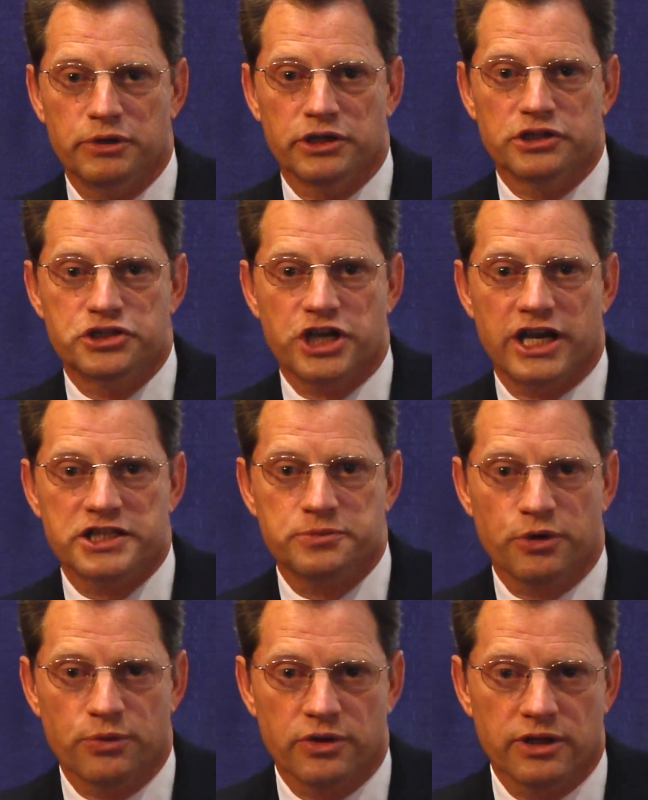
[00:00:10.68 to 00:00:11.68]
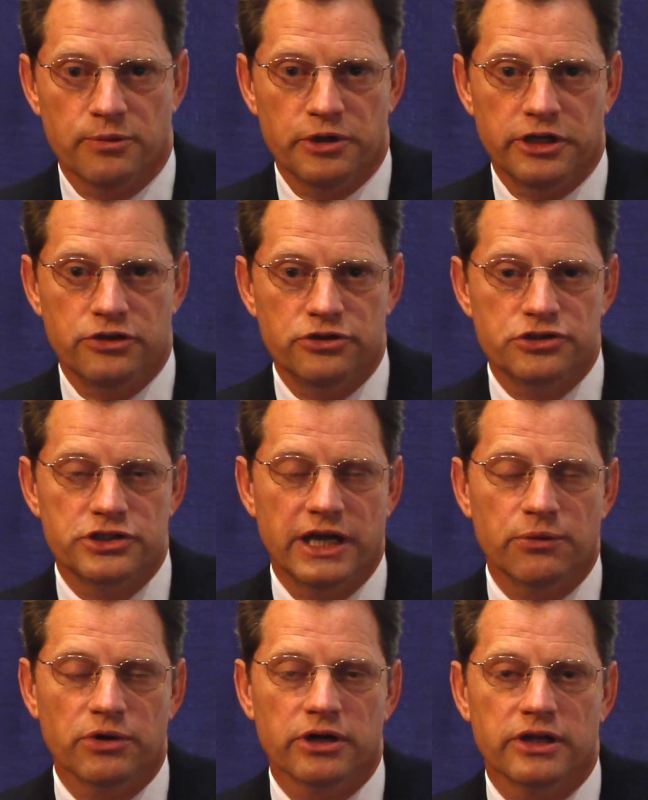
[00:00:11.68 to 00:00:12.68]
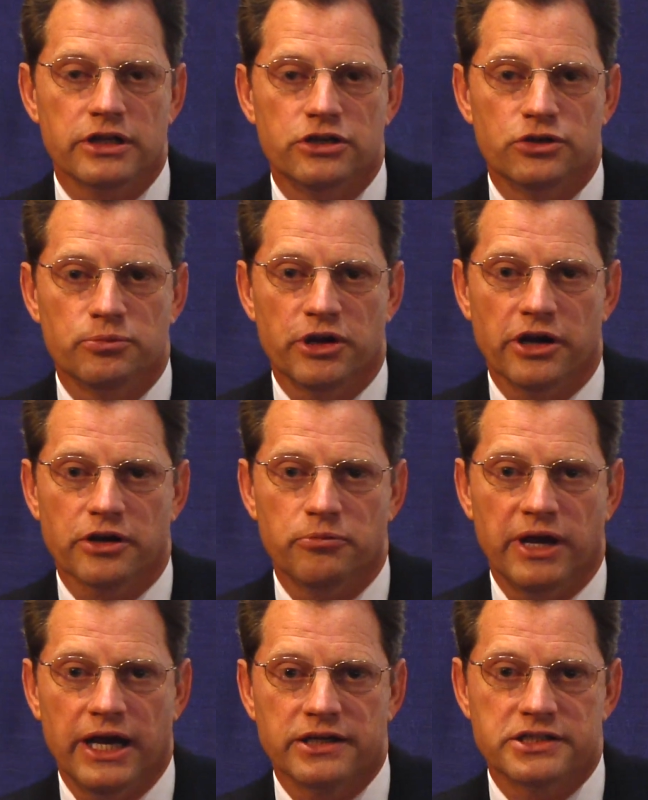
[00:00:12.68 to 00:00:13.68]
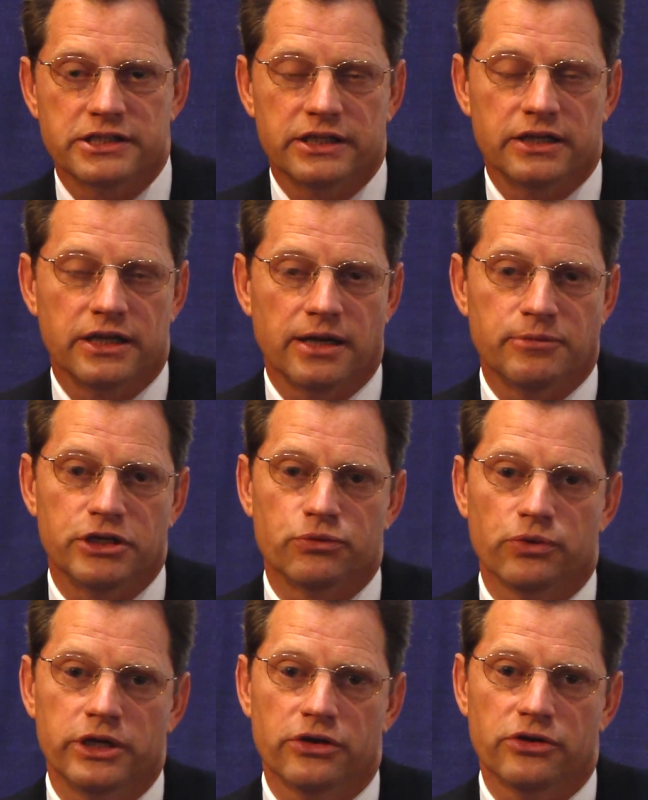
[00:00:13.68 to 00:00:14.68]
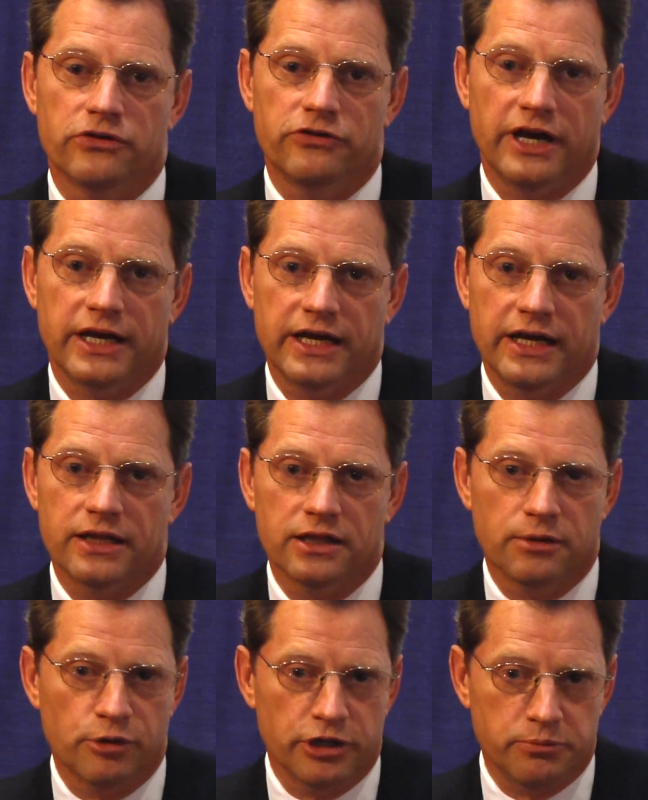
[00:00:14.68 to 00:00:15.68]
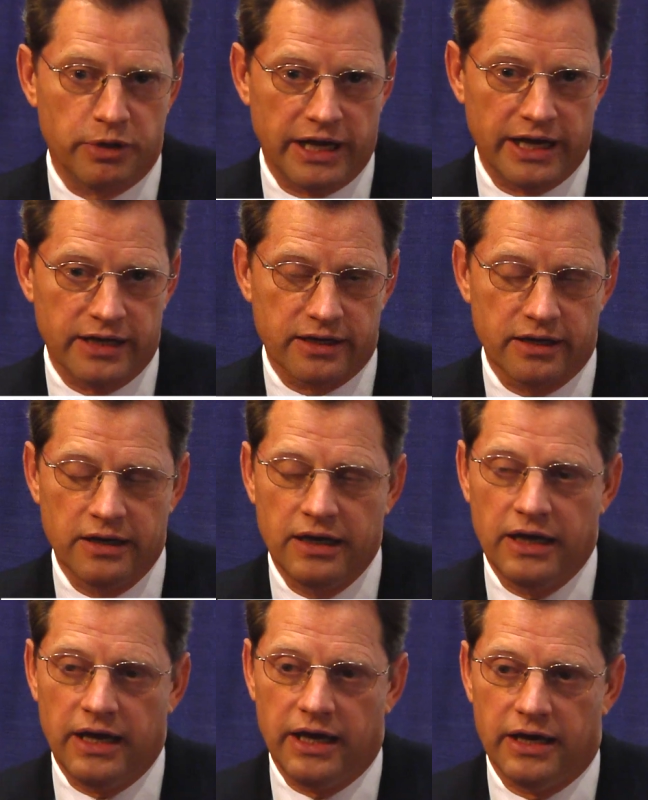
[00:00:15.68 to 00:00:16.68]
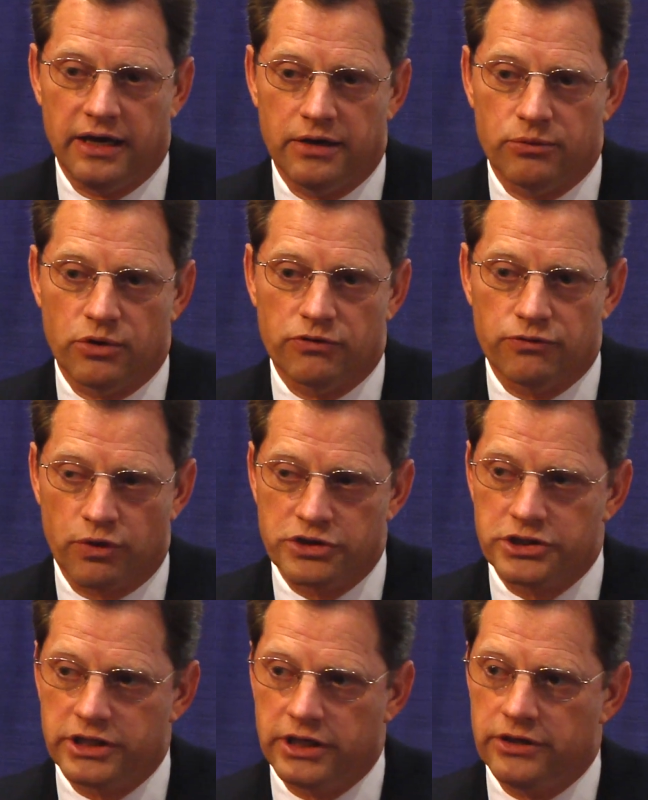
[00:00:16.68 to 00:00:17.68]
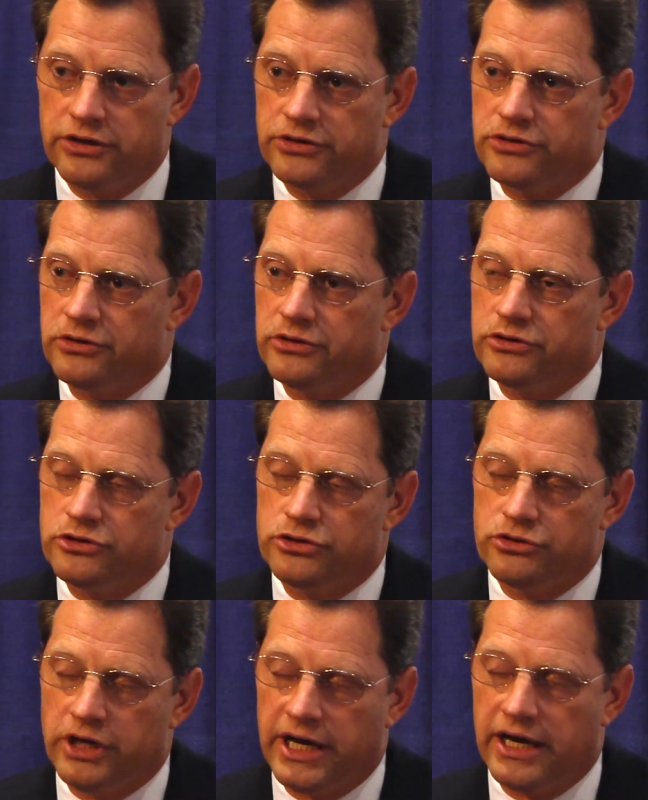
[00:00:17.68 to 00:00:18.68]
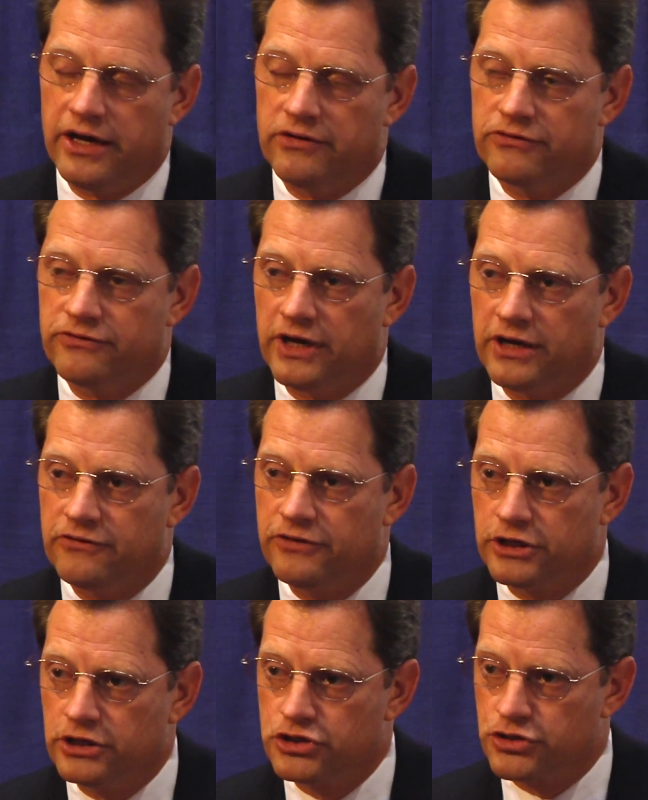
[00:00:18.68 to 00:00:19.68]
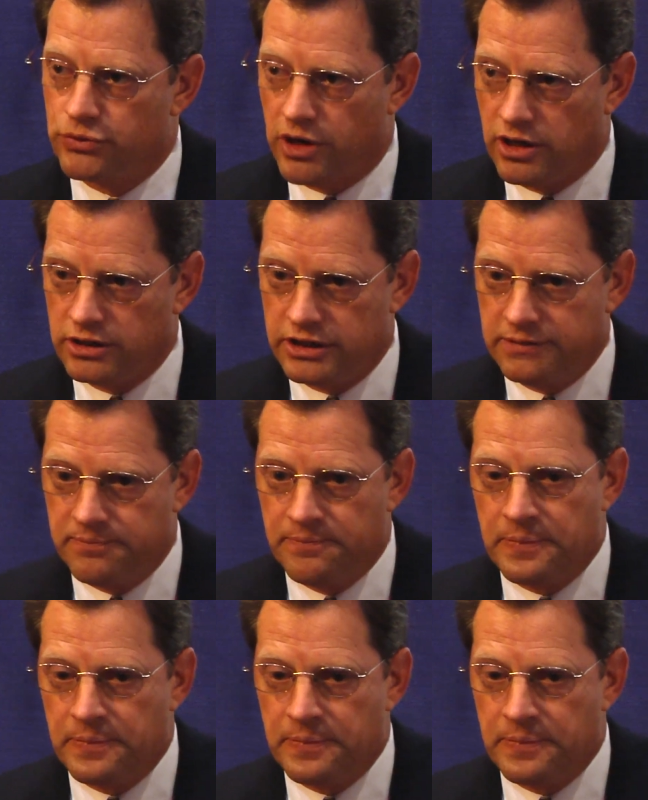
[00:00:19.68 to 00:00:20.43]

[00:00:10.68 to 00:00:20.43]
Bill Jasper with Liberty News Network and the New American Magazine, and I'm in Reno, Nevada at Liberty PAC, and we're fortunate here to have Phil Giraldi,